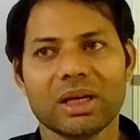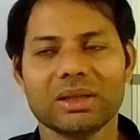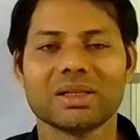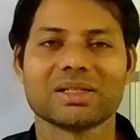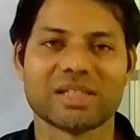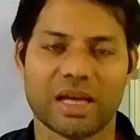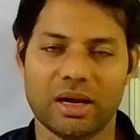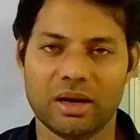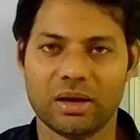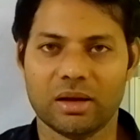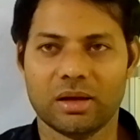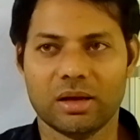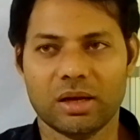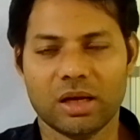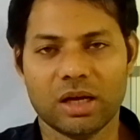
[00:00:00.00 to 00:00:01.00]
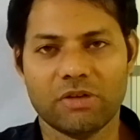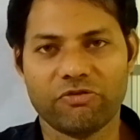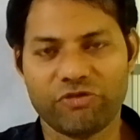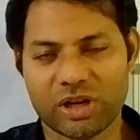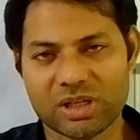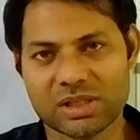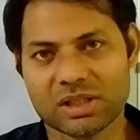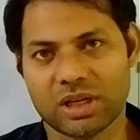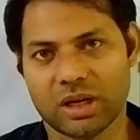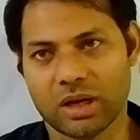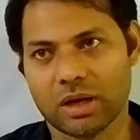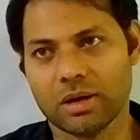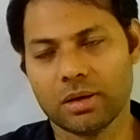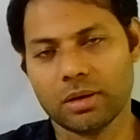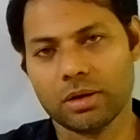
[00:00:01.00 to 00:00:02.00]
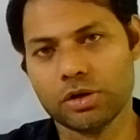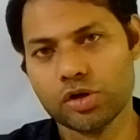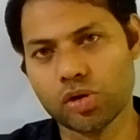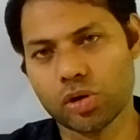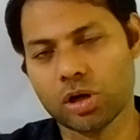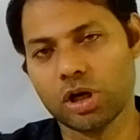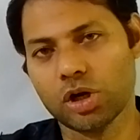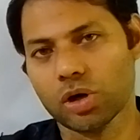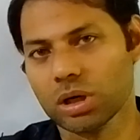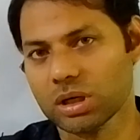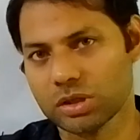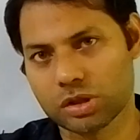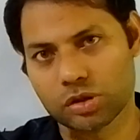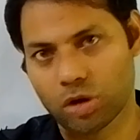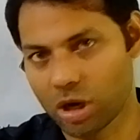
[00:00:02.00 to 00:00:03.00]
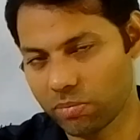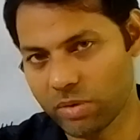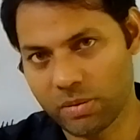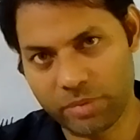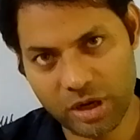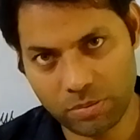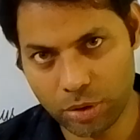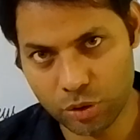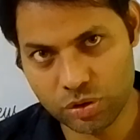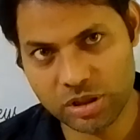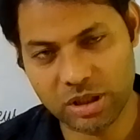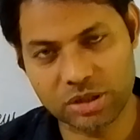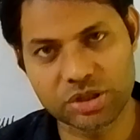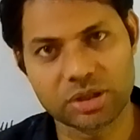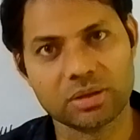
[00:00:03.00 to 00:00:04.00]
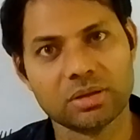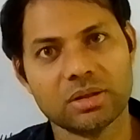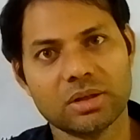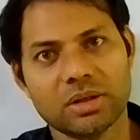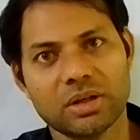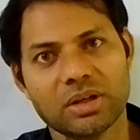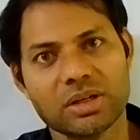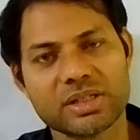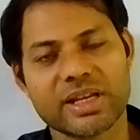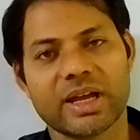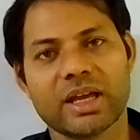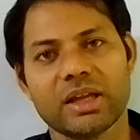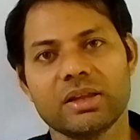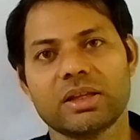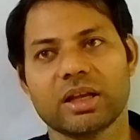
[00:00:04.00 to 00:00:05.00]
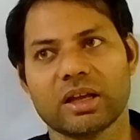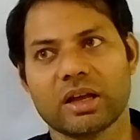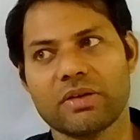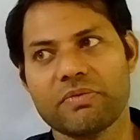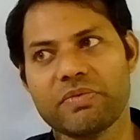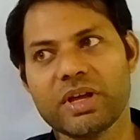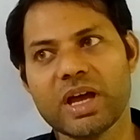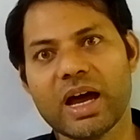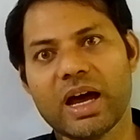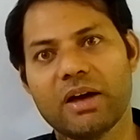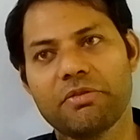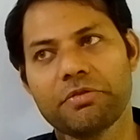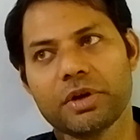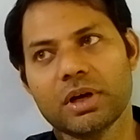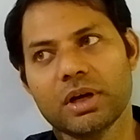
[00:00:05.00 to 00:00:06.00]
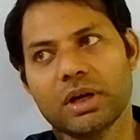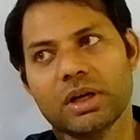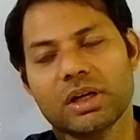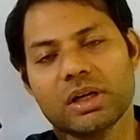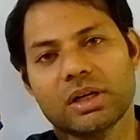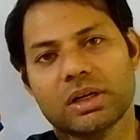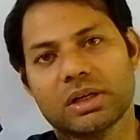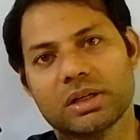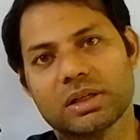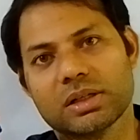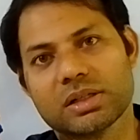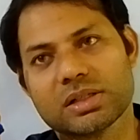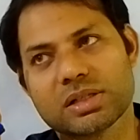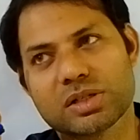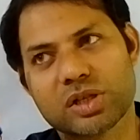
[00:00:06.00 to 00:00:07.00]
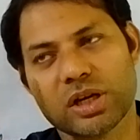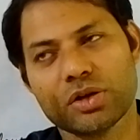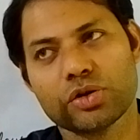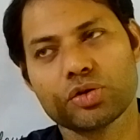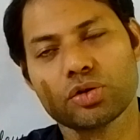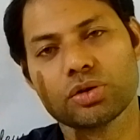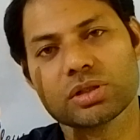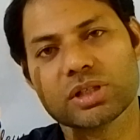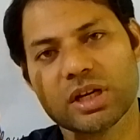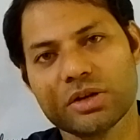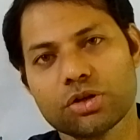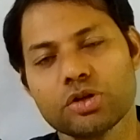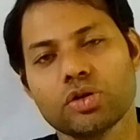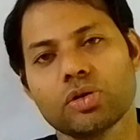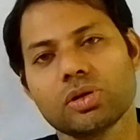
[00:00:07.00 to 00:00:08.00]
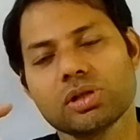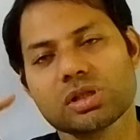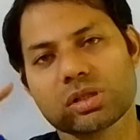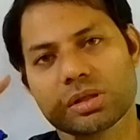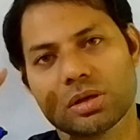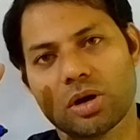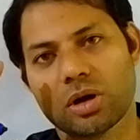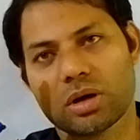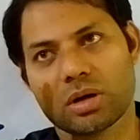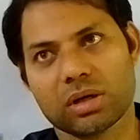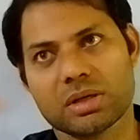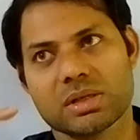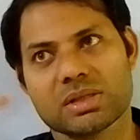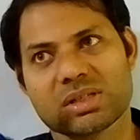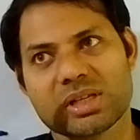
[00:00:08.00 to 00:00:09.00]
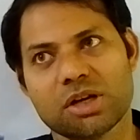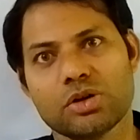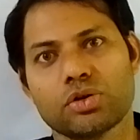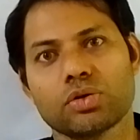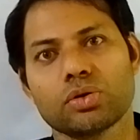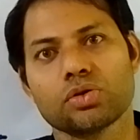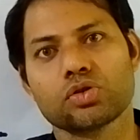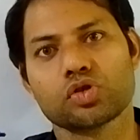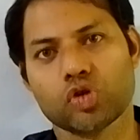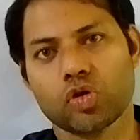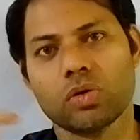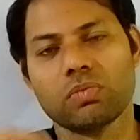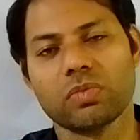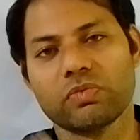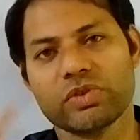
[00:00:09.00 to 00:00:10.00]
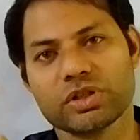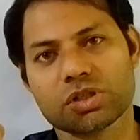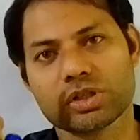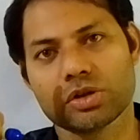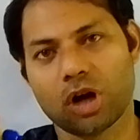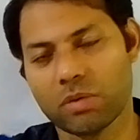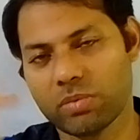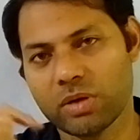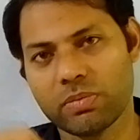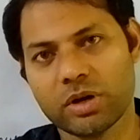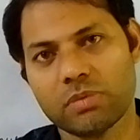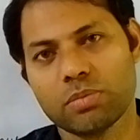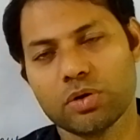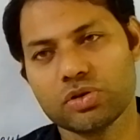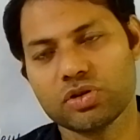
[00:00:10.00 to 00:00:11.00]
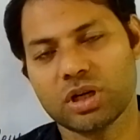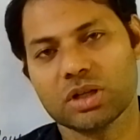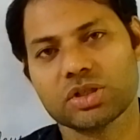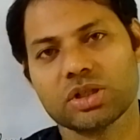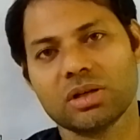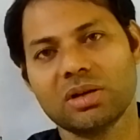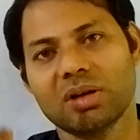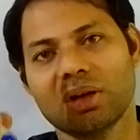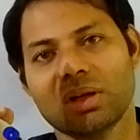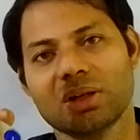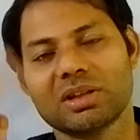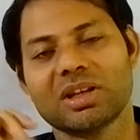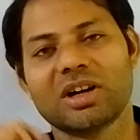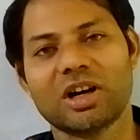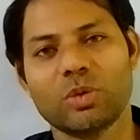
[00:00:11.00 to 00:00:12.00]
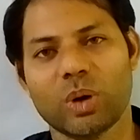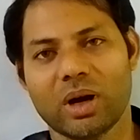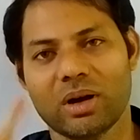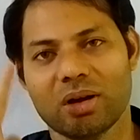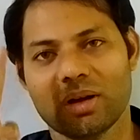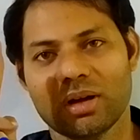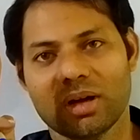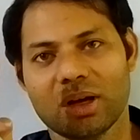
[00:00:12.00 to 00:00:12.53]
in the cell. First thing, nucleolus, non-membrane bound structure. Second thing, we have centrioles or centrosome, which is a non-membrane bound structure. Third one,